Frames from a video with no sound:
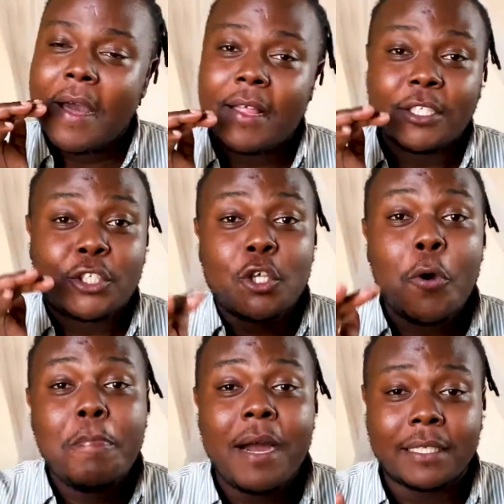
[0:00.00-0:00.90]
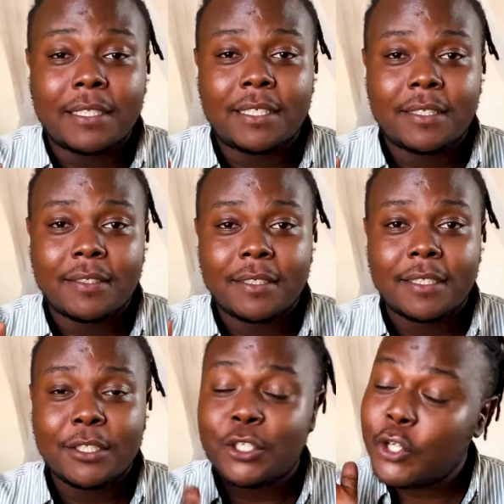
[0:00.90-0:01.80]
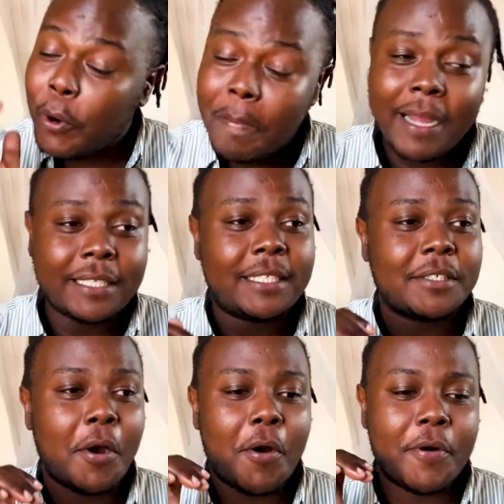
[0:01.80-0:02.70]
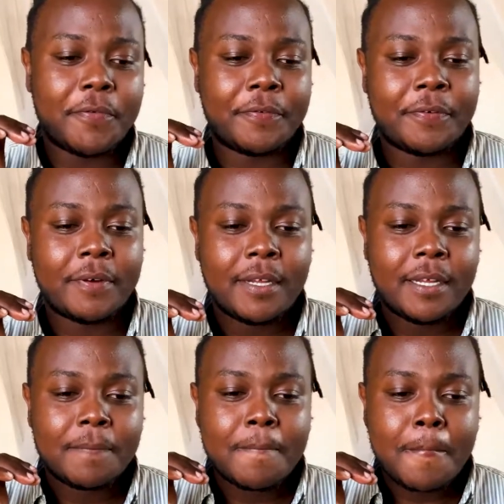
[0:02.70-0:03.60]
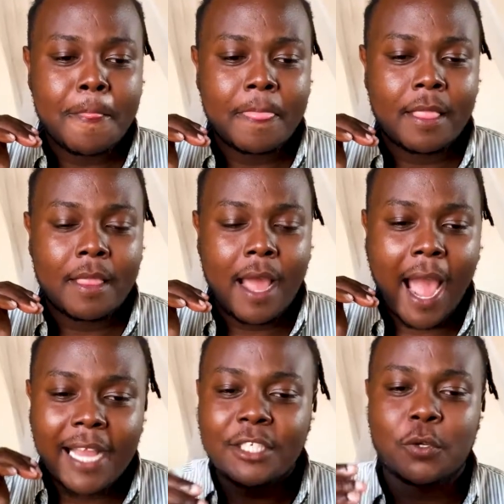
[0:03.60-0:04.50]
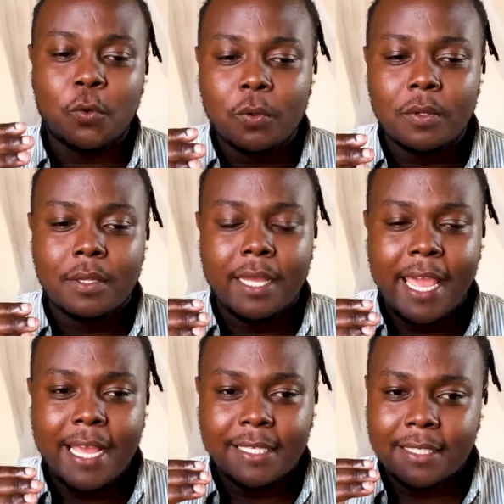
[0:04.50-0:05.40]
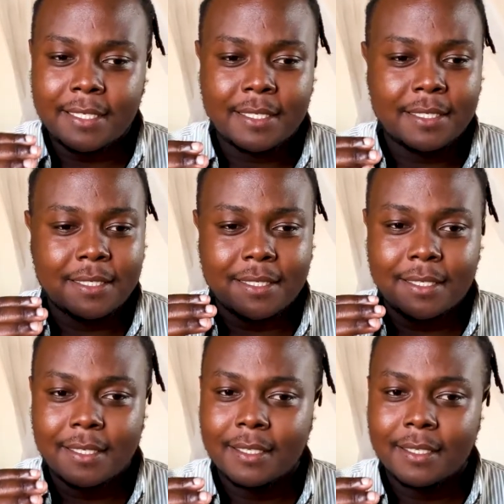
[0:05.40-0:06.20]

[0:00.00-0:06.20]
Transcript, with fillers: So much, so much of high school is,